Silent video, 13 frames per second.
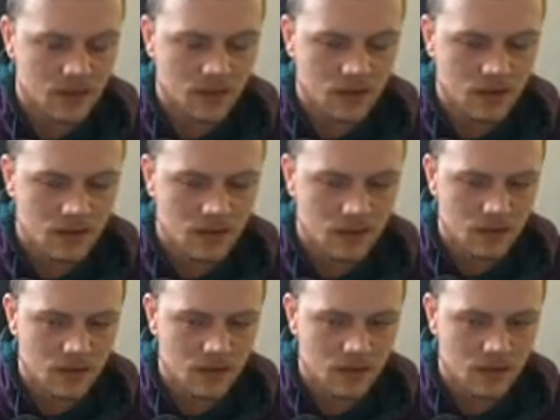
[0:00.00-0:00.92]

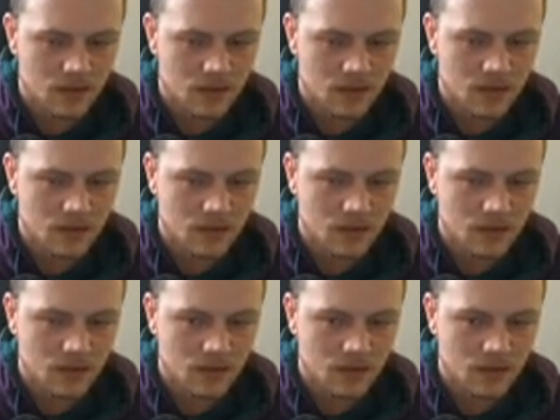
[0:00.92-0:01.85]

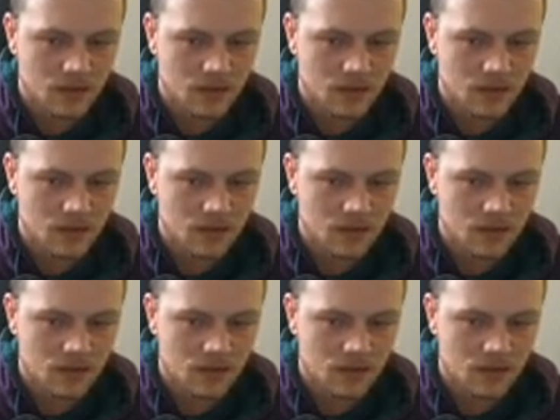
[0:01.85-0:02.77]

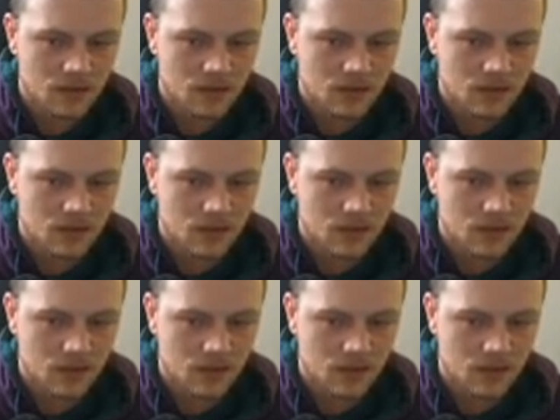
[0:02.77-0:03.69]

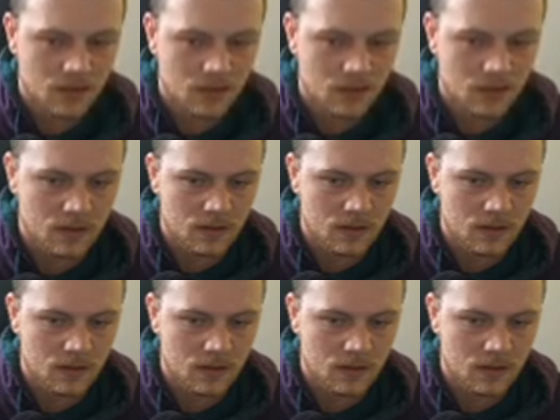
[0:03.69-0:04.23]
No one is speaking in this clip.